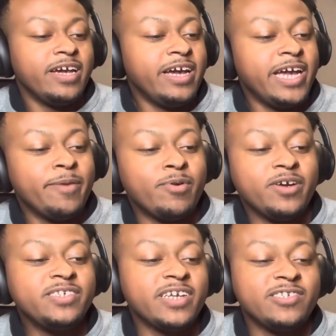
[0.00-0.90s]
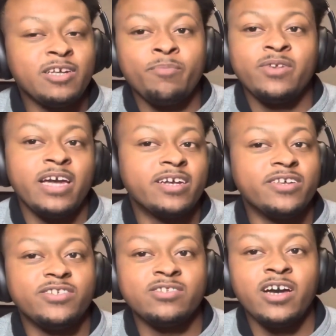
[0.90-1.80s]
Hey, bro, he said something that I couldn't
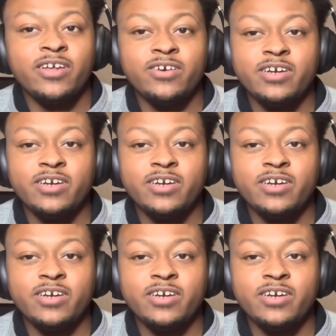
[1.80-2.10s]
slide on.